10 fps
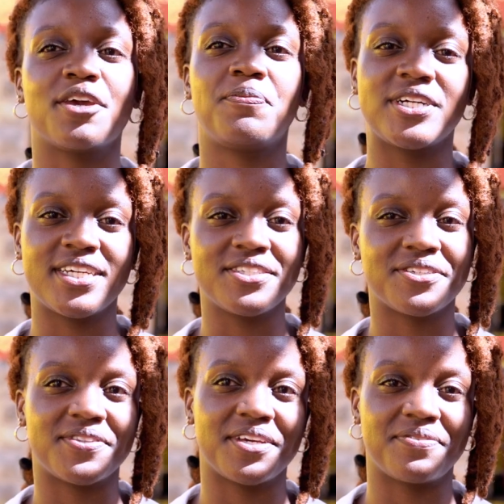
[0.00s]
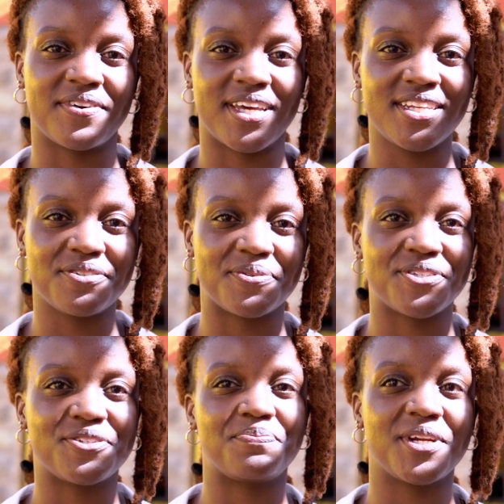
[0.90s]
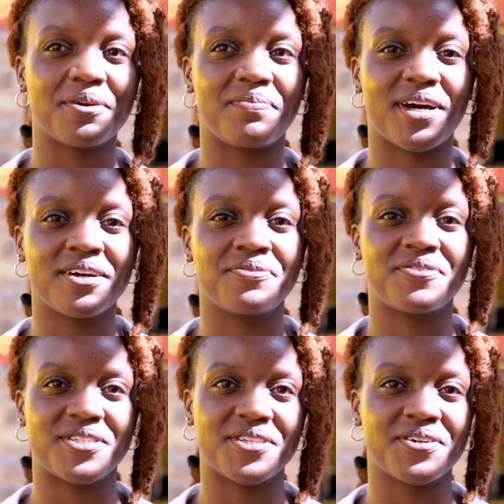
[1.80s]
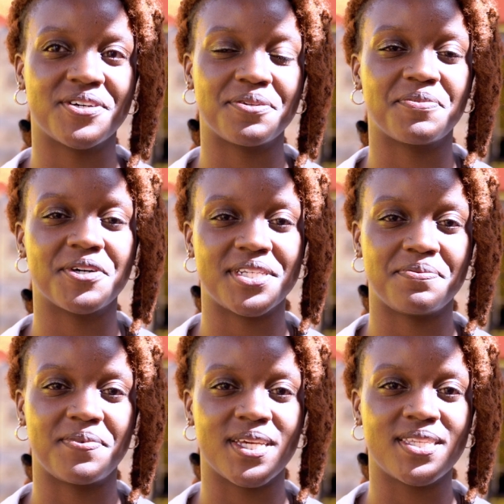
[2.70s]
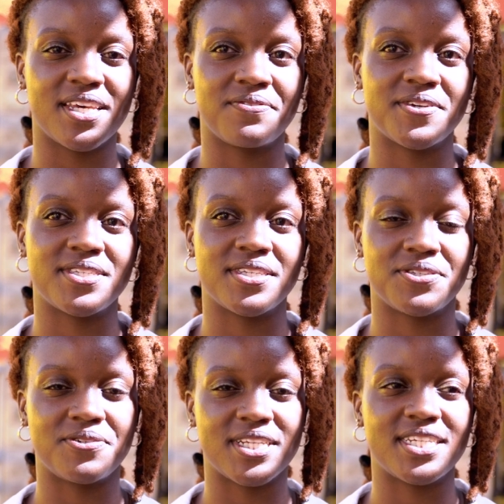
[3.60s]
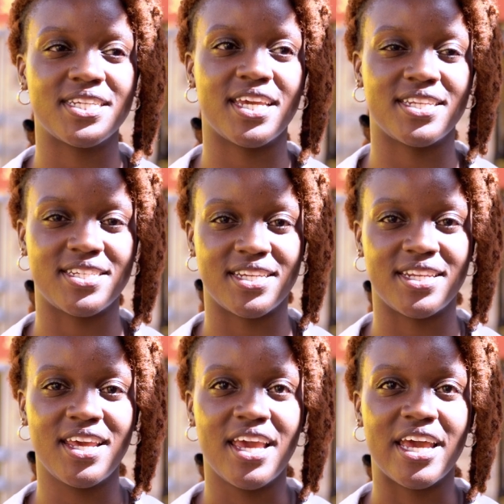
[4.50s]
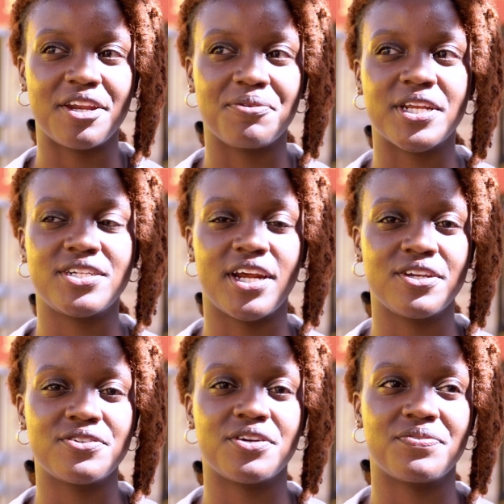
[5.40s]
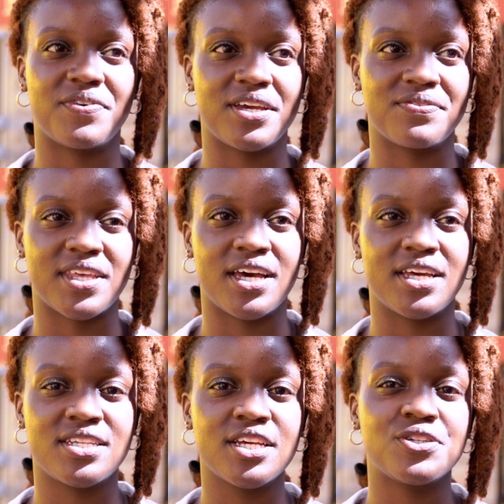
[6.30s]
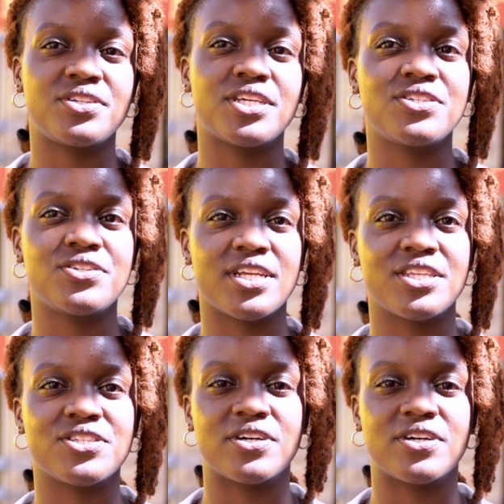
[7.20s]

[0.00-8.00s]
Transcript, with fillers: importance of the event was to bring back physical mock debates ever since twenty nineteen, and we're trying to revive that. Today students